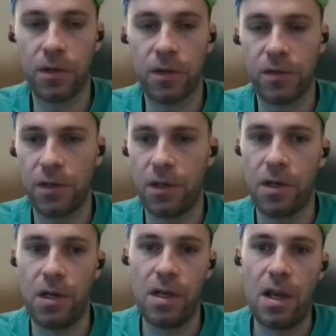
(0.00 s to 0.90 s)
because
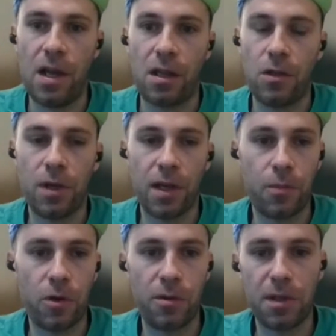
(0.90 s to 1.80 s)
you
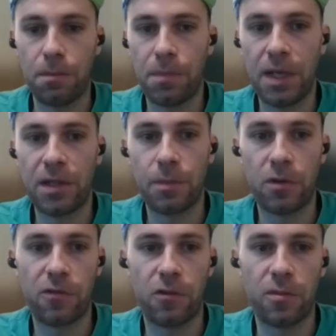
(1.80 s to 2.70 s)
can probably pick the
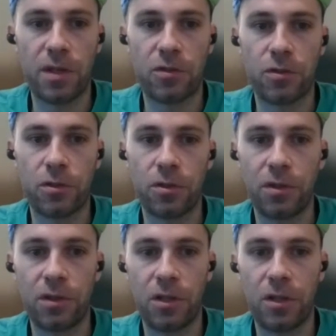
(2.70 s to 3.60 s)
performance
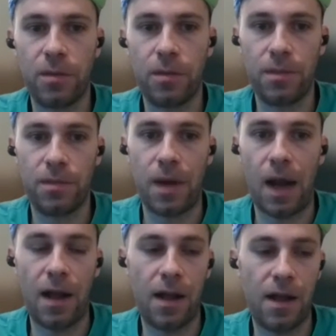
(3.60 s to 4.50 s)
short term
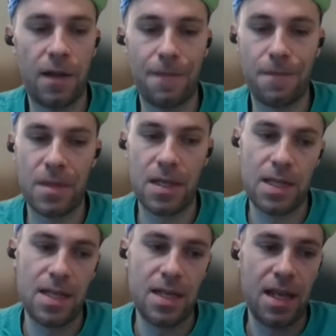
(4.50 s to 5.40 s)
uh,
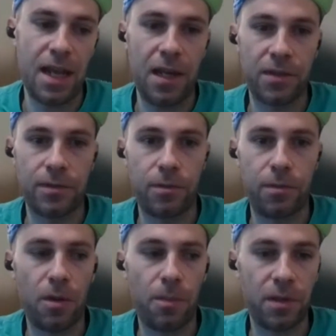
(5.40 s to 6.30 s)
in a
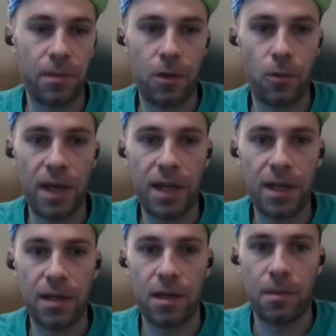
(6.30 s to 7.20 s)
suboptimal
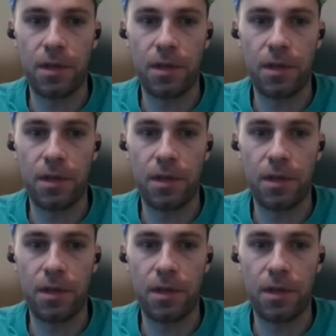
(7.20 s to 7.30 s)
way,